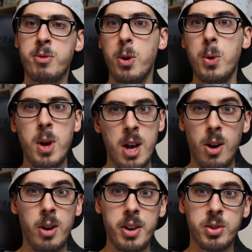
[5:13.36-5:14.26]
through
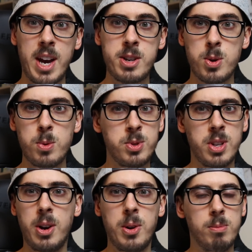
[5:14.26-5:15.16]
on a schedule.
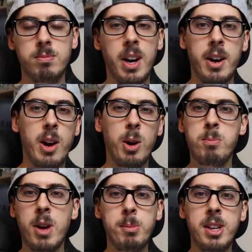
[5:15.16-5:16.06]
So I don't know,
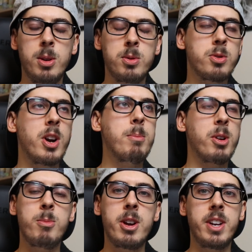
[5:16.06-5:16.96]
maybe you stream
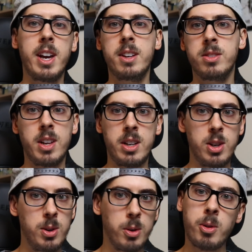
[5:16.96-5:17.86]
on Mondays and
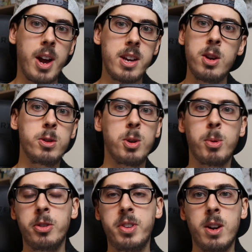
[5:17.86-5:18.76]
you create YouTube
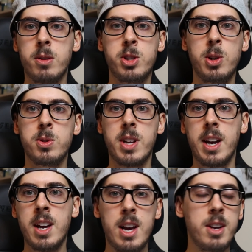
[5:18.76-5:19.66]
content on
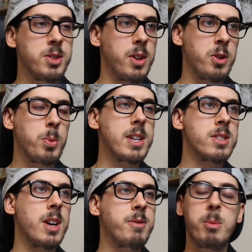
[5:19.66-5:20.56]
Tuesday. So the Twitch
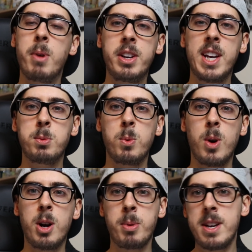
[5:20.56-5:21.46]
stuff on Mondays would
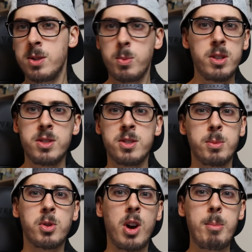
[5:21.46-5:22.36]
work best, whereas the
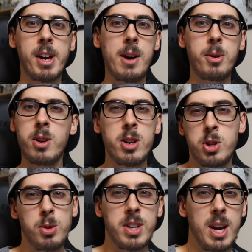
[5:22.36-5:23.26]
subscriber count on a
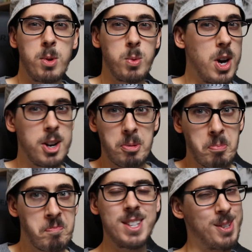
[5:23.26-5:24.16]
Tuesday would work.
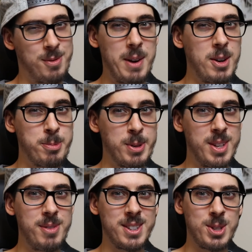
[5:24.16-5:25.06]
It's a very
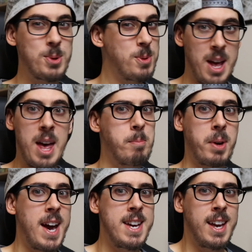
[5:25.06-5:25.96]
specific tool,
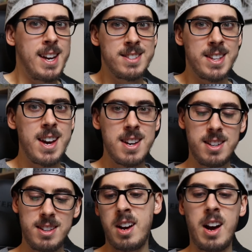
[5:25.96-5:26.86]
but hey, it's there.
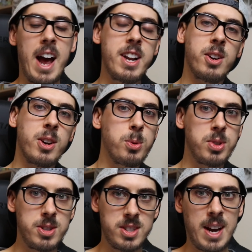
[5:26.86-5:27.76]
And you can
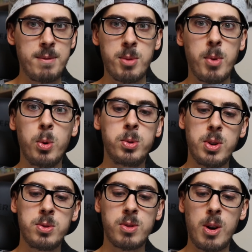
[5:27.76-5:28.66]
also just have them
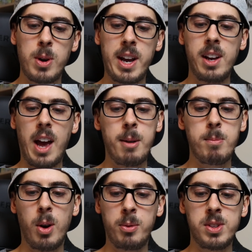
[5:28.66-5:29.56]
auto scrolling,
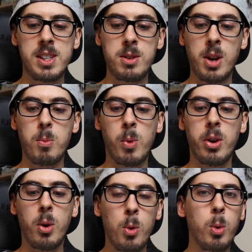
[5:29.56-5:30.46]
and obviously you don't
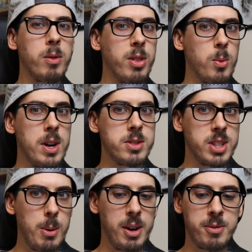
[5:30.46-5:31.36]
want all of the ones
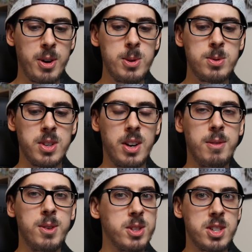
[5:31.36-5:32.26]
going through. So
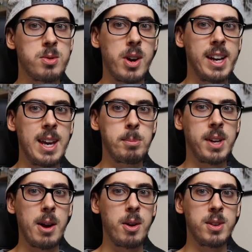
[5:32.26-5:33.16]
if you're just trying to keep
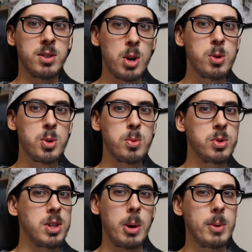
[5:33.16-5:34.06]
count of your
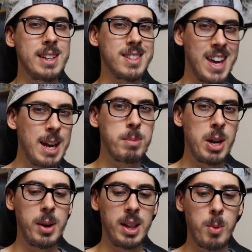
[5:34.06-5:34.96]
socials, you don't need to keep
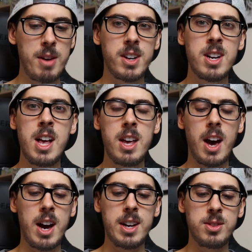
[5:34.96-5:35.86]
knowing the weather.
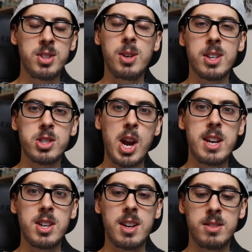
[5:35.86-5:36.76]
So you can
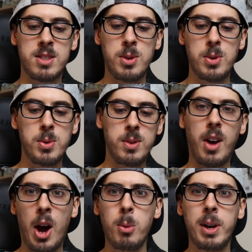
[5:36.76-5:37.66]
change it to
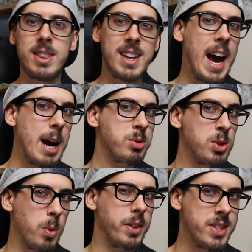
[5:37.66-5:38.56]
only the apps
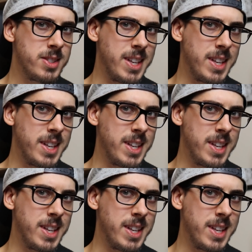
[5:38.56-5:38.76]
you want to